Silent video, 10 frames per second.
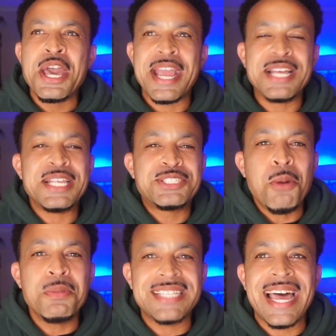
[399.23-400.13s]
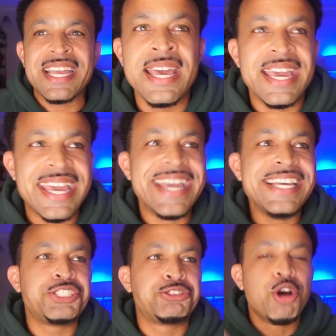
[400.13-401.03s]
It's almost like
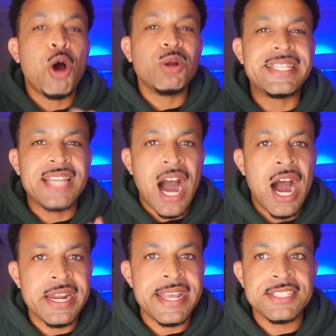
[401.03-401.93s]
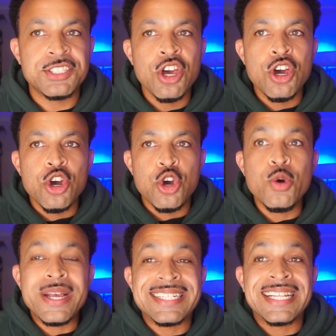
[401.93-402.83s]
he's trolling the audience
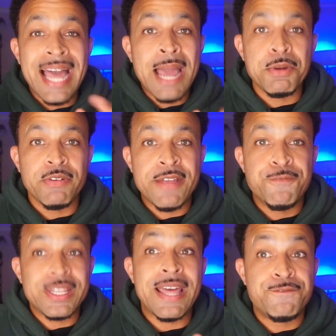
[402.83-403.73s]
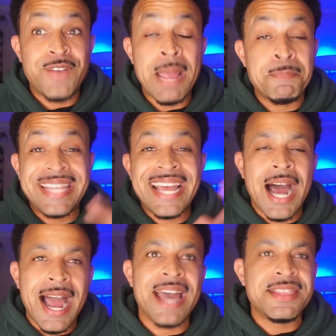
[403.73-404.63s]
who is clamoring for that fight, but
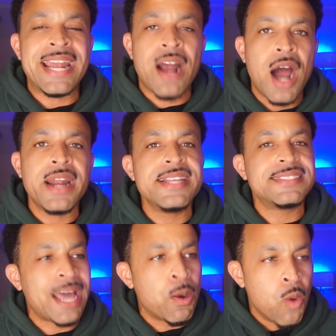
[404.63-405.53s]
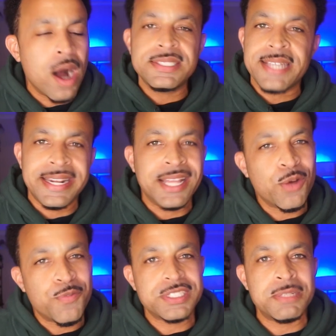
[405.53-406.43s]
that audience that wants
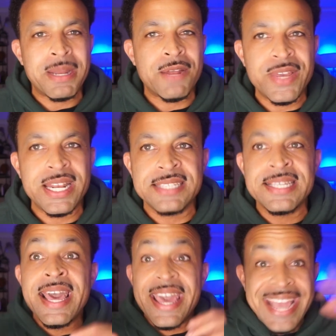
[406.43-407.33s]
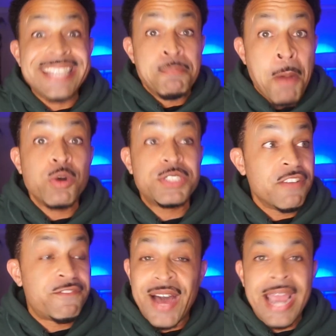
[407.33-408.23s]
Canelo versus Benavidez is most
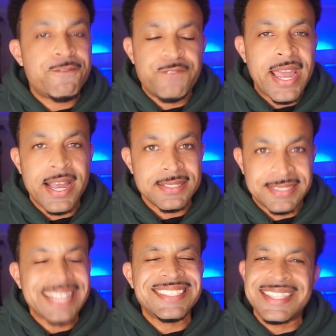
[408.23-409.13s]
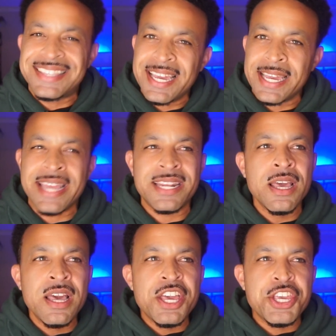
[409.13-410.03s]
of fight fans. That's the thing. And
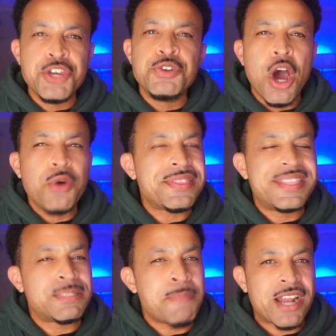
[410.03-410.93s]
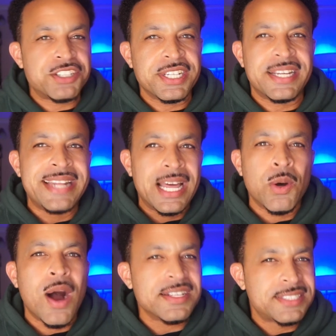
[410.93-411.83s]
you know that this matters to
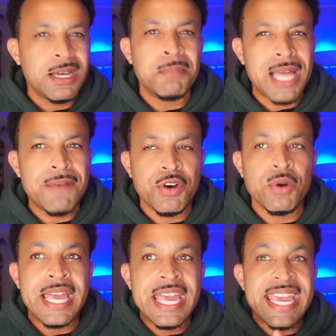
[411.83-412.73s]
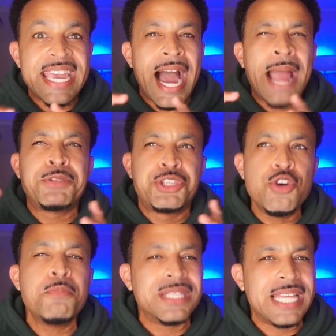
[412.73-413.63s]
Canelo on some level. I
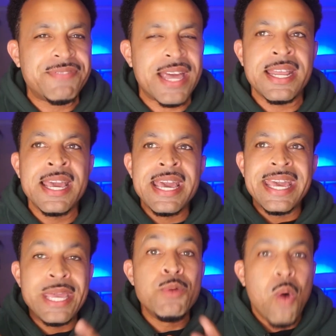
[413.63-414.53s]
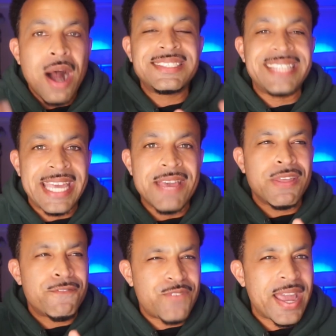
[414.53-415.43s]
do believe that he wants to give
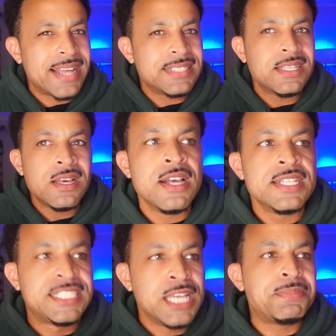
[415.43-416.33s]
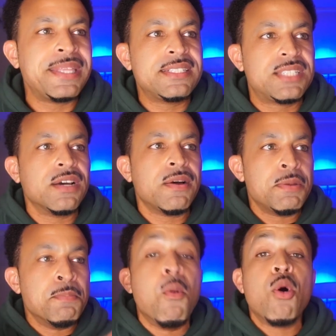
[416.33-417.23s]
the fans something
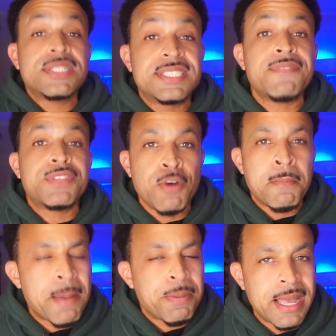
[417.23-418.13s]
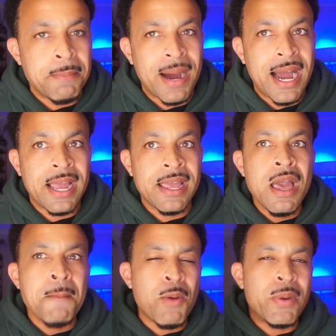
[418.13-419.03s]
to, more stuff to remember him by.
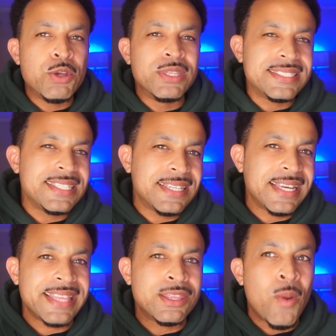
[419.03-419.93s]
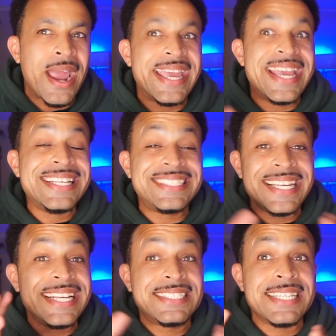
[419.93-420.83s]
But when you listen to the way he
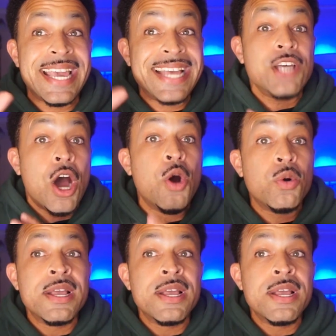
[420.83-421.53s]
sees his own